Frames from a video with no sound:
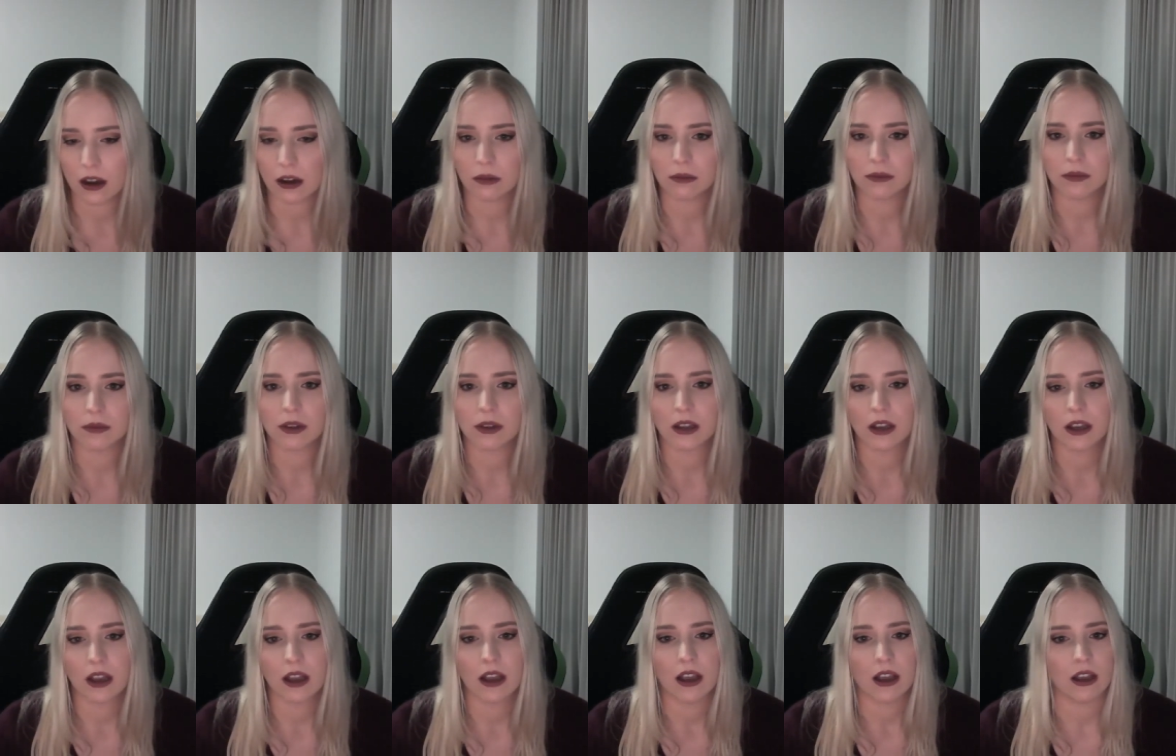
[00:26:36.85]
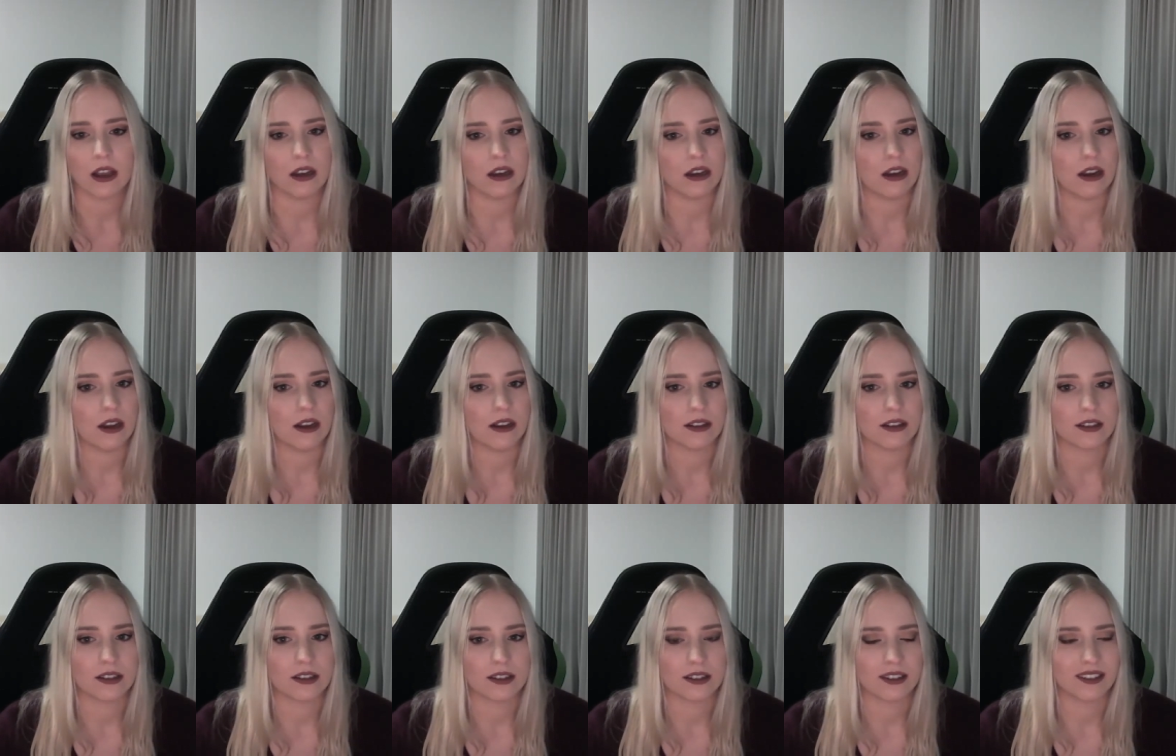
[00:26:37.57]
um, and yeah,
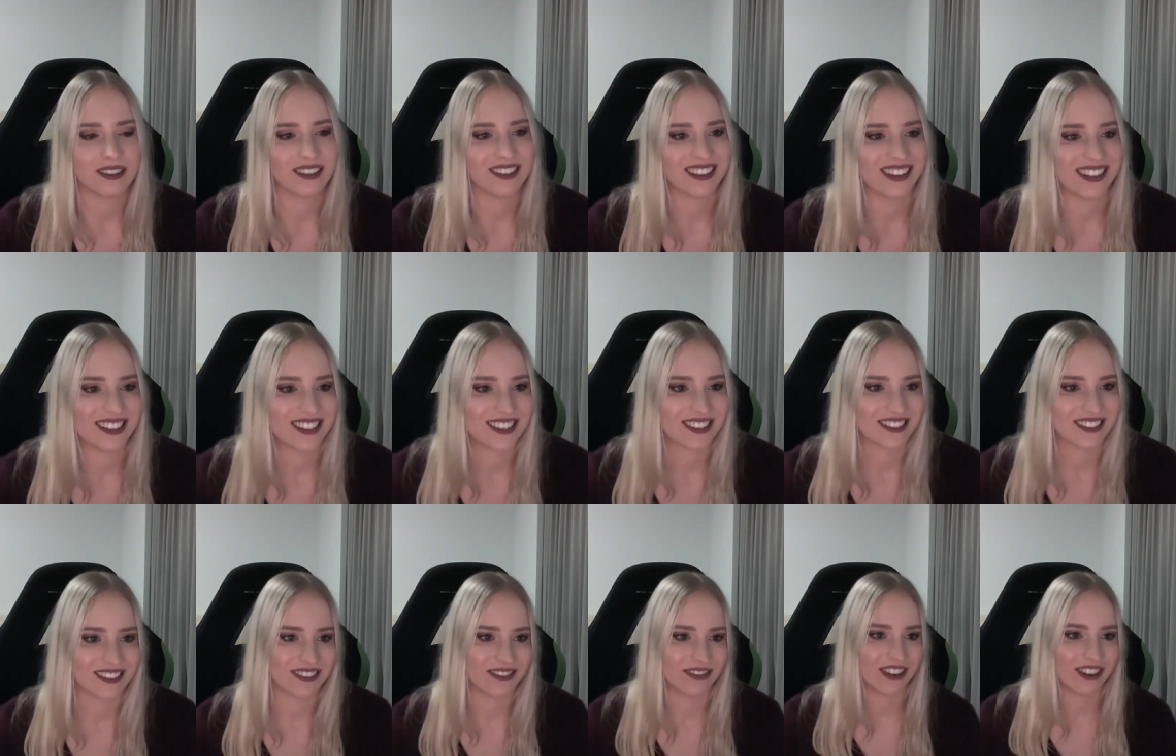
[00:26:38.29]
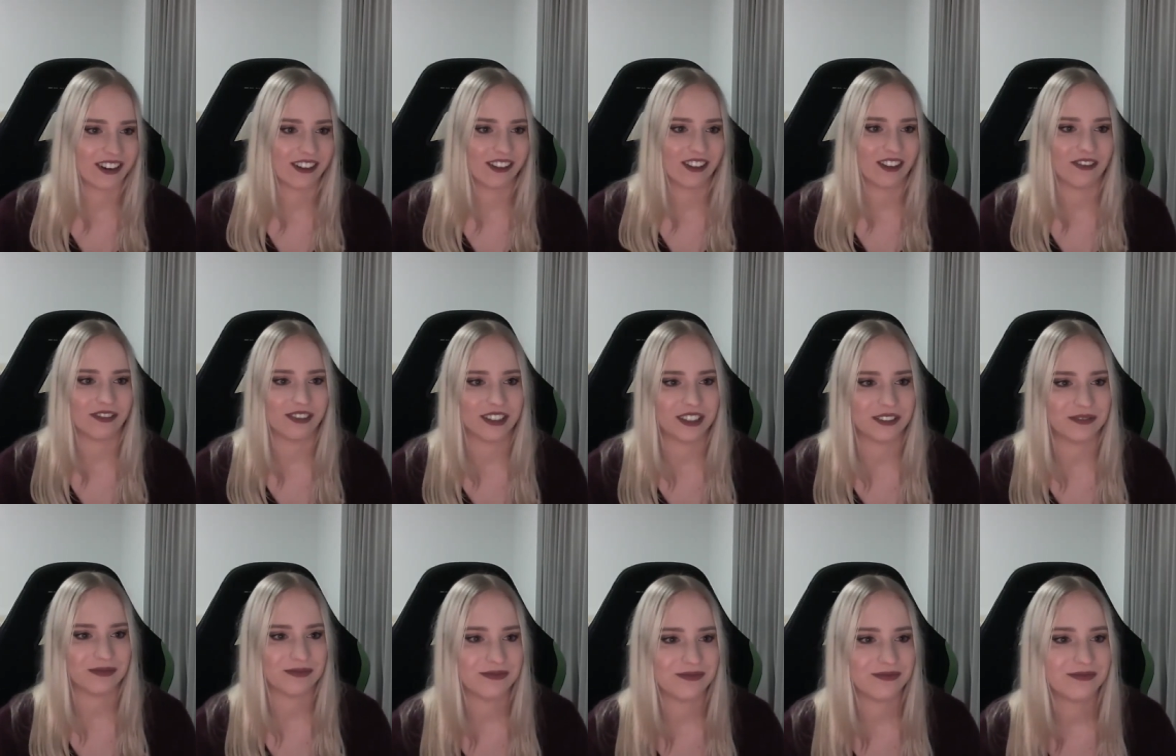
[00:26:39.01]
so that's very lovely.